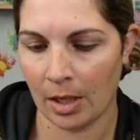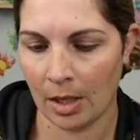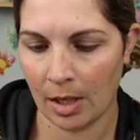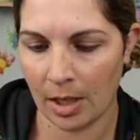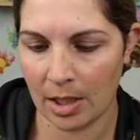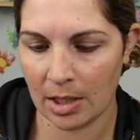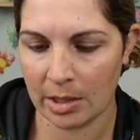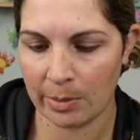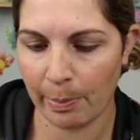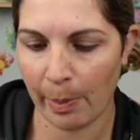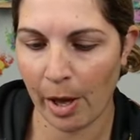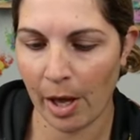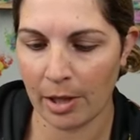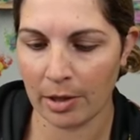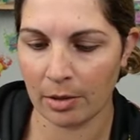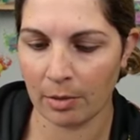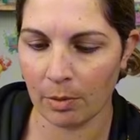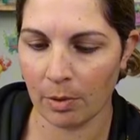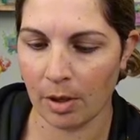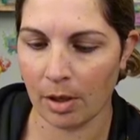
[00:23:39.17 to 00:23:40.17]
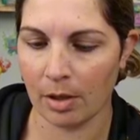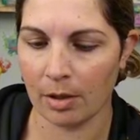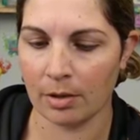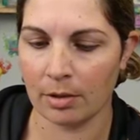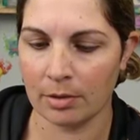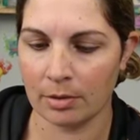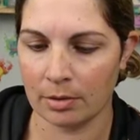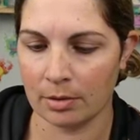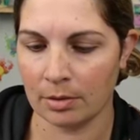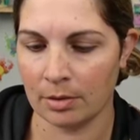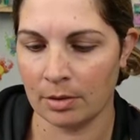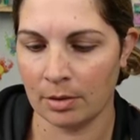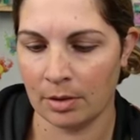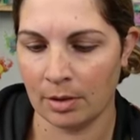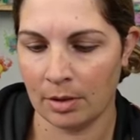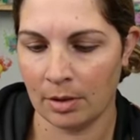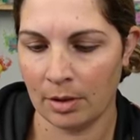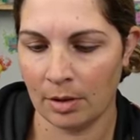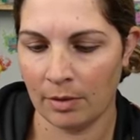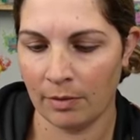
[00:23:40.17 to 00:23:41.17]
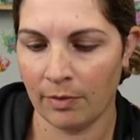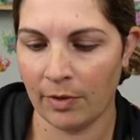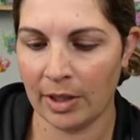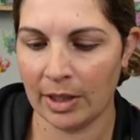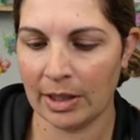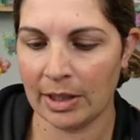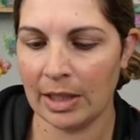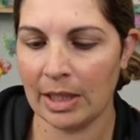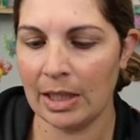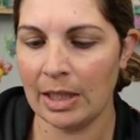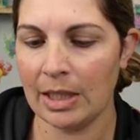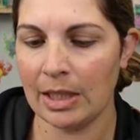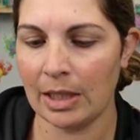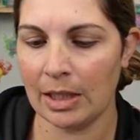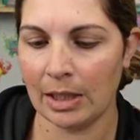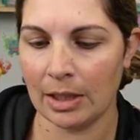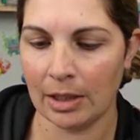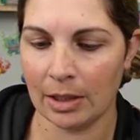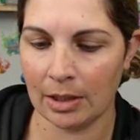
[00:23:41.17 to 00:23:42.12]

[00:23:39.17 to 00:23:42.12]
Espathera. Victini.